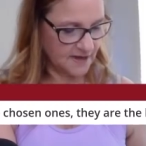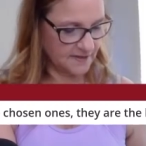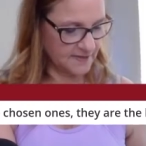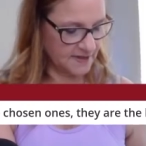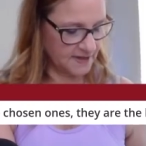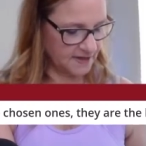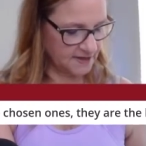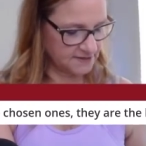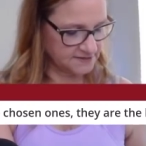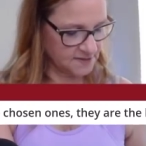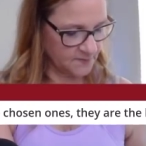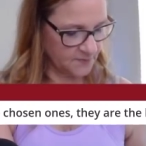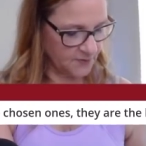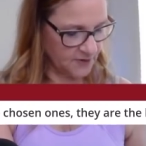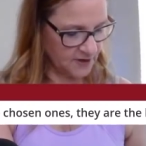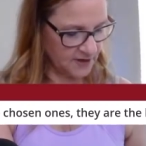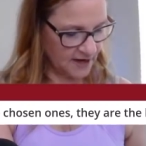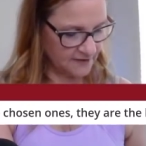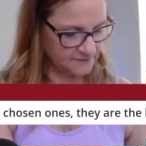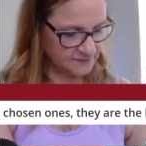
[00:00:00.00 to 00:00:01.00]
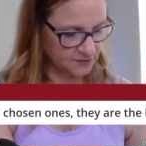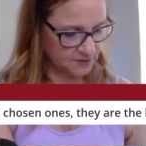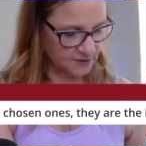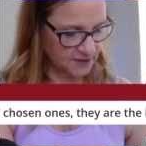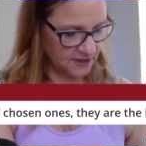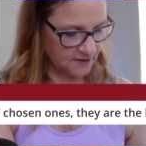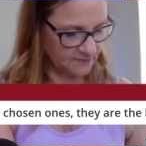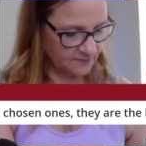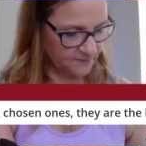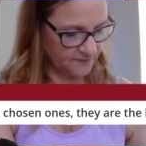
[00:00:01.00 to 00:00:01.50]
then at some point after
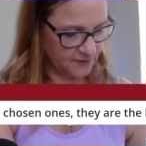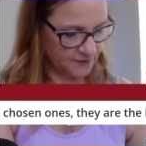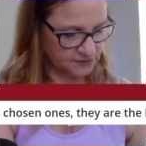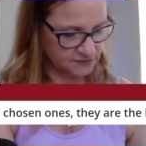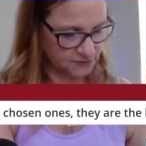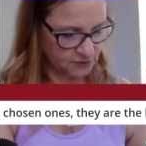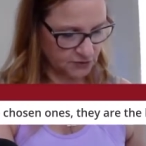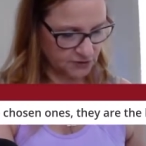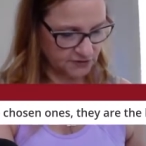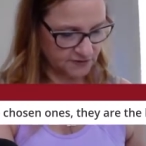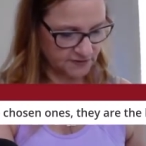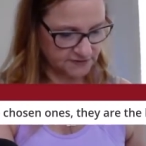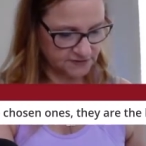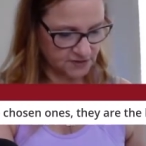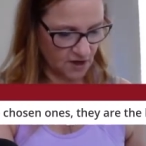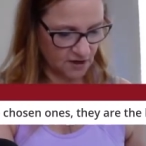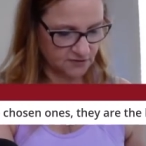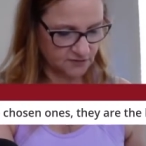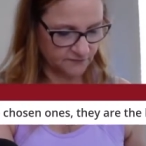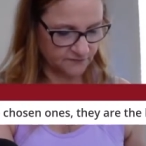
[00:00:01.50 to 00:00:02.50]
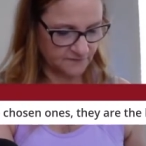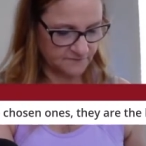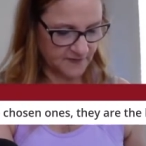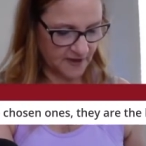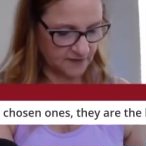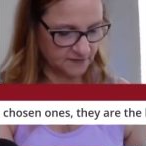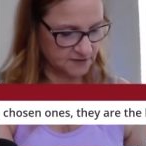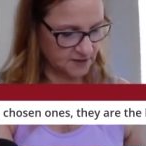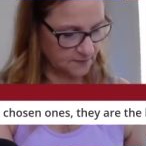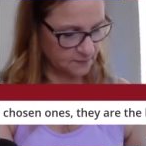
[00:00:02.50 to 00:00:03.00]
Gibb first learned this doctrine from
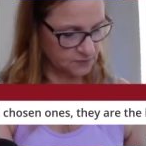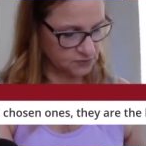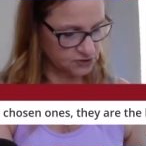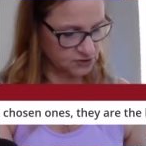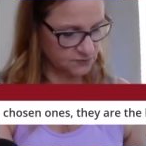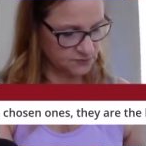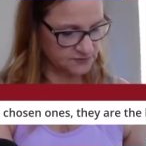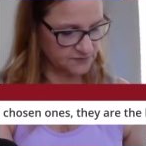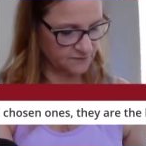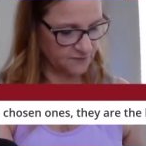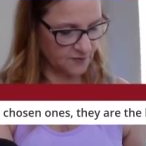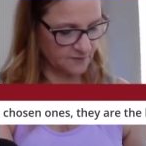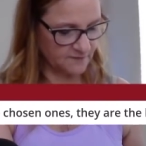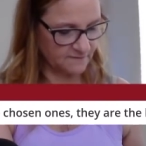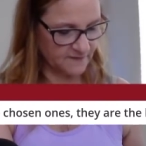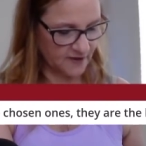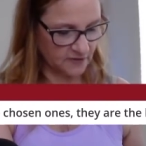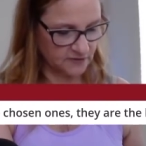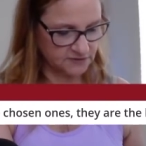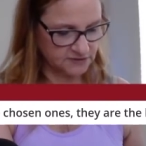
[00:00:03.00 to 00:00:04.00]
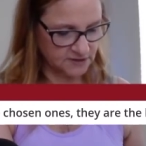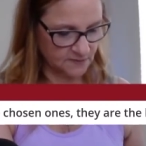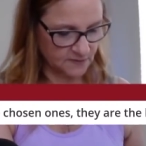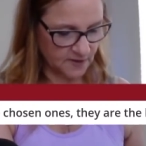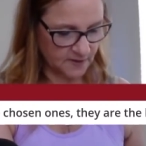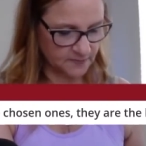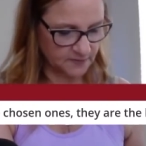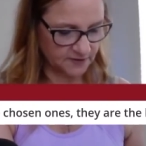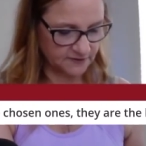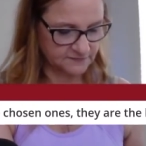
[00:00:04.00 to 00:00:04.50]
Vallow and Daybell, she was informed by Vallow and
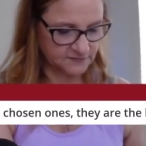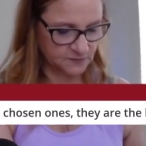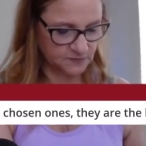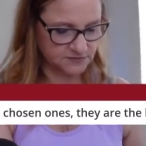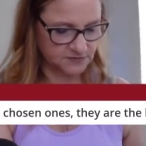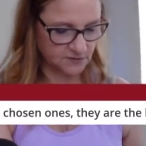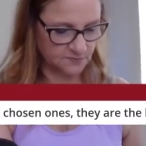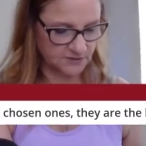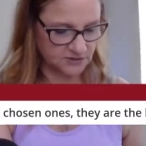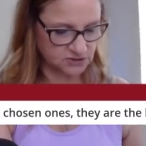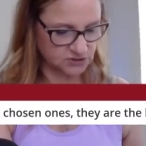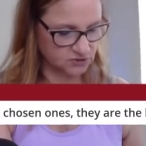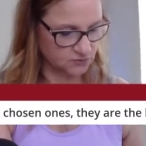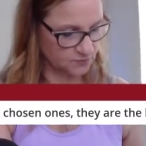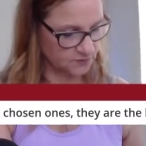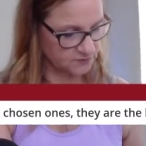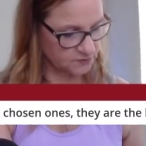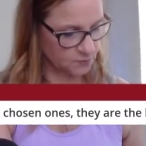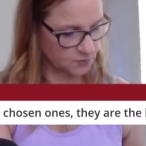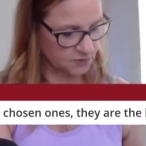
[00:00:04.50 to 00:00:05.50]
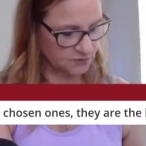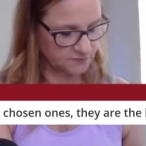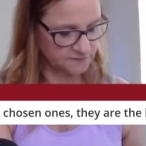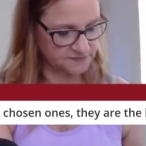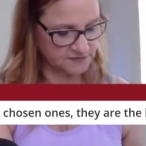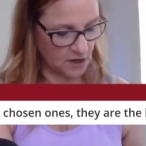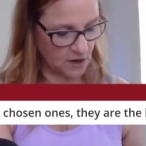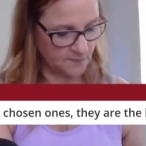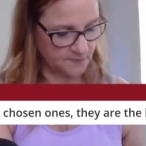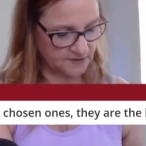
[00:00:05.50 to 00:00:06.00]
Daybell they believed it was their mission to rid the world
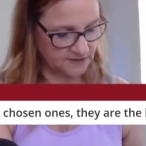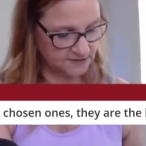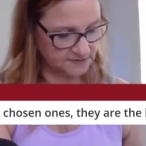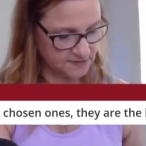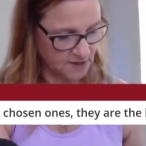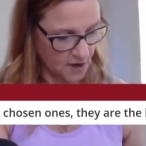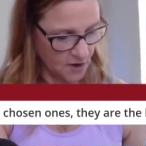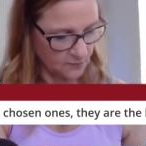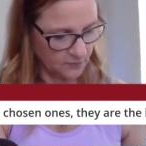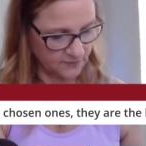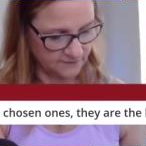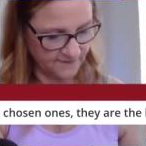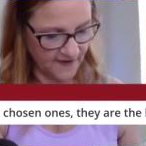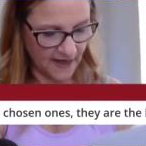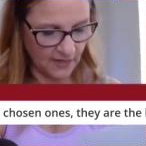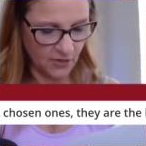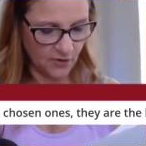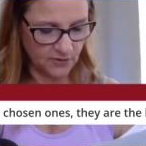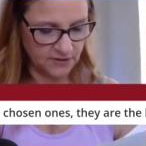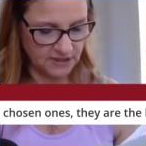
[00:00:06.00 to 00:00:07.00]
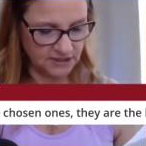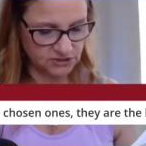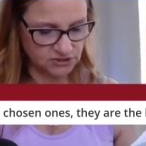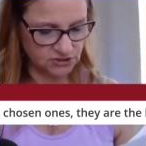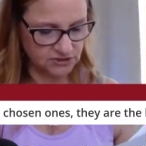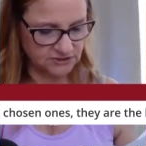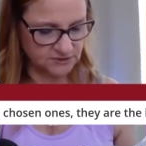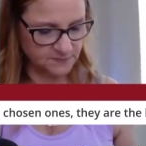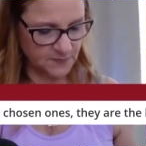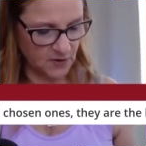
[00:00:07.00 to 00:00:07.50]
of zombies. When Vallow
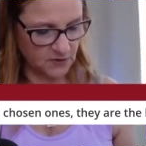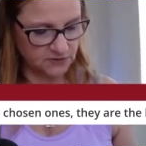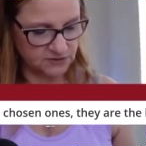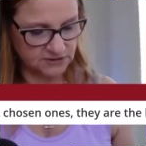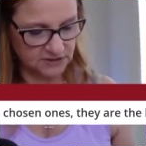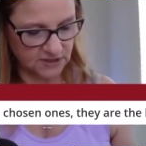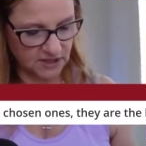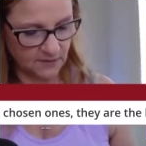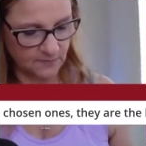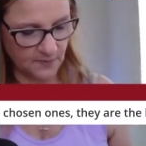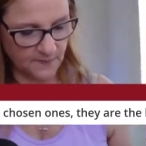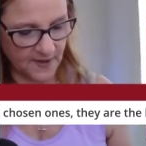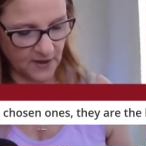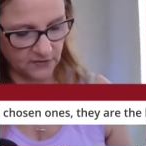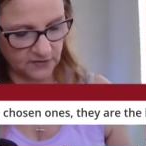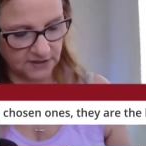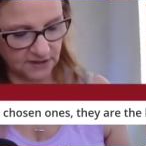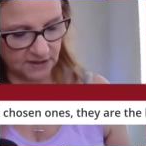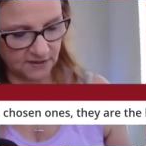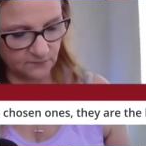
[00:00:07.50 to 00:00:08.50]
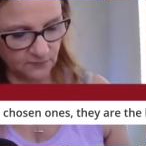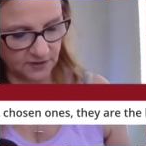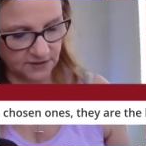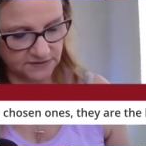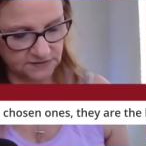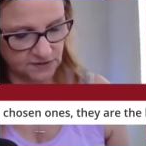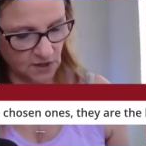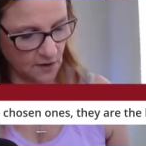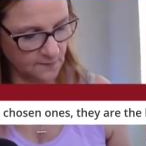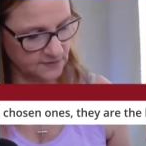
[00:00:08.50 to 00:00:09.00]
initially spoke to Gibb about getting
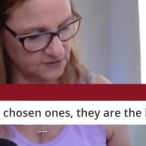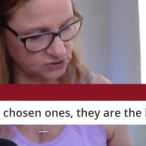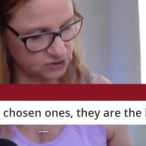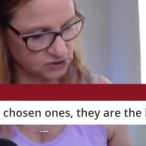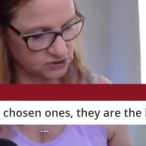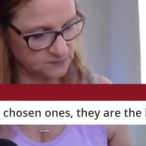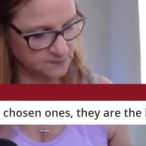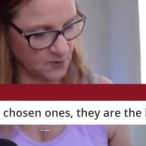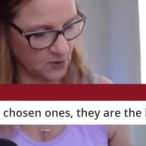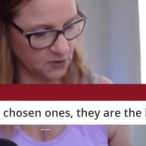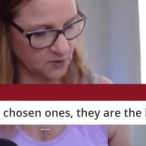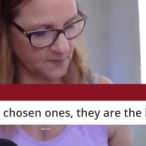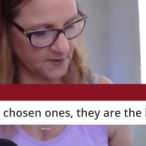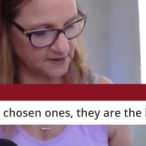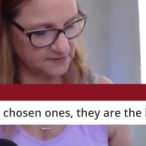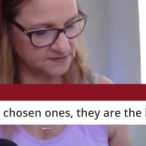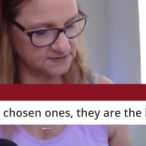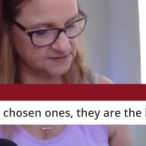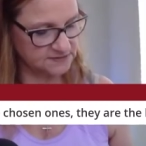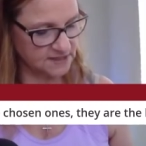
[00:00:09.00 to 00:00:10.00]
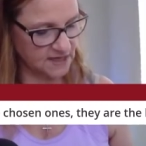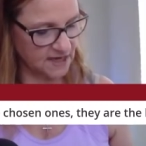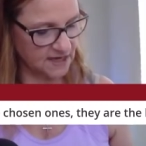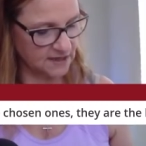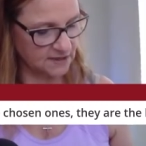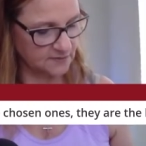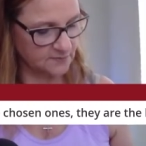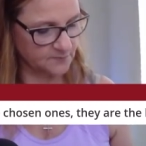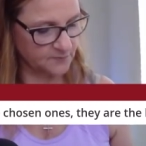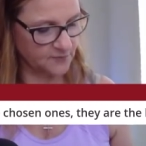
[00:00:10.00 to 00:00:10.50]
rid of zombies, she spoke about
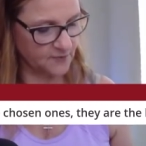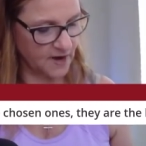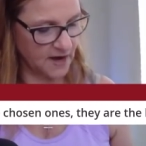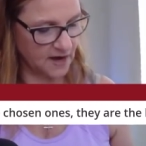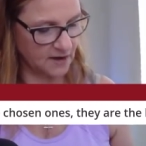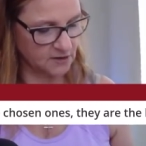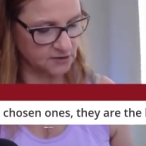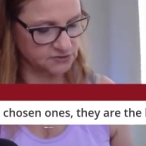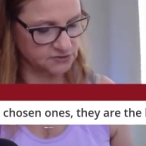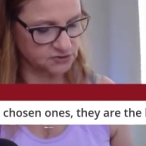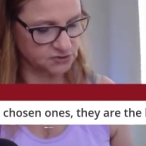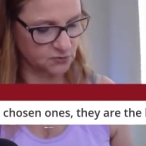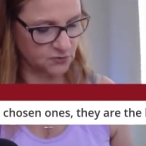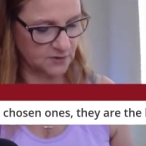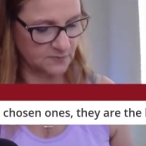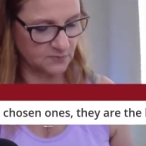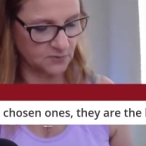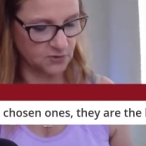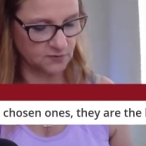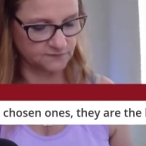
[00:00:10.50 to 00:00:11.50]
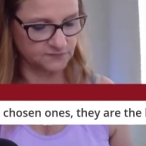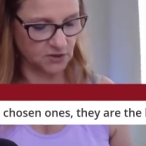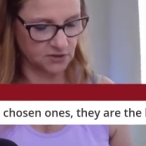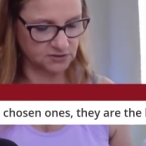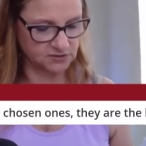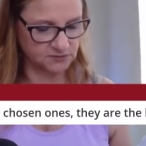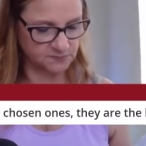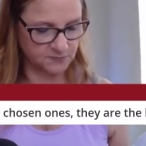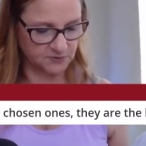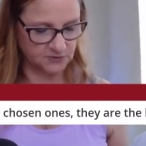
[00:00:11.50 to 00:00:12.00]
saying prayers to remove
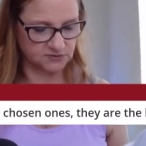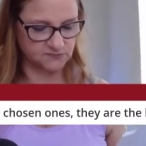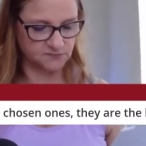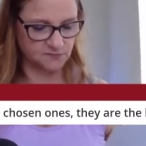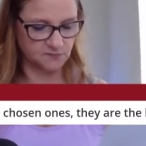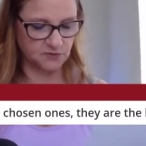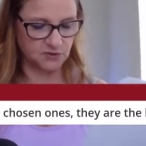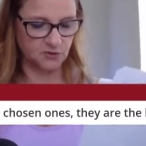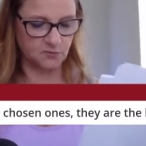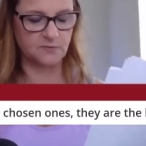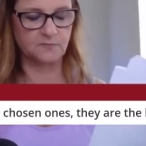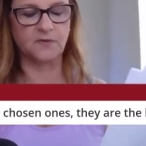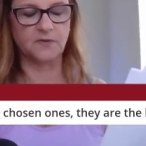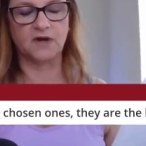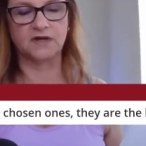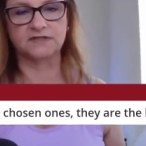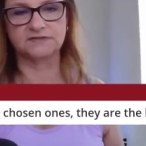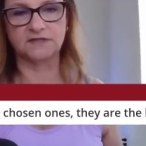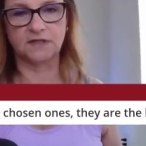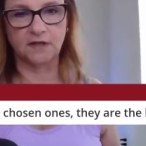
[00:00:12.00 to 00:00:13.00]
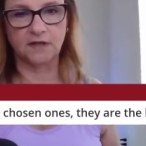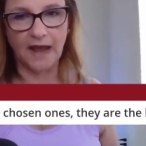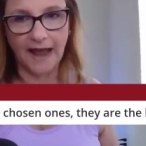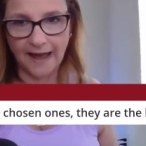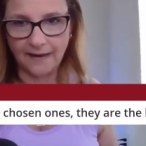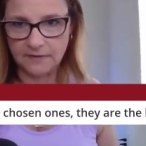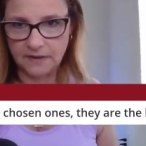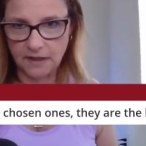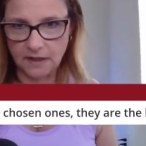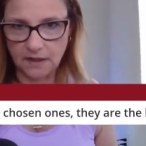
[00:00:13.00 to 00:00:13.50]
dark spirits from the human bodies they
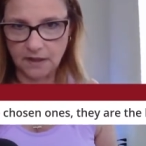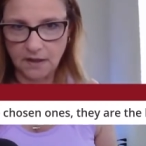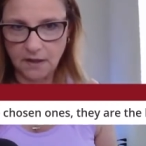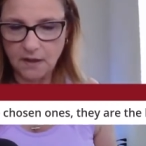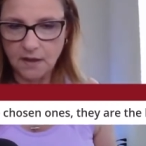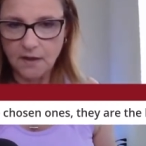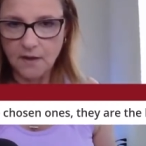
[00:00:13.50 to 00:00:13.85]
inhabited.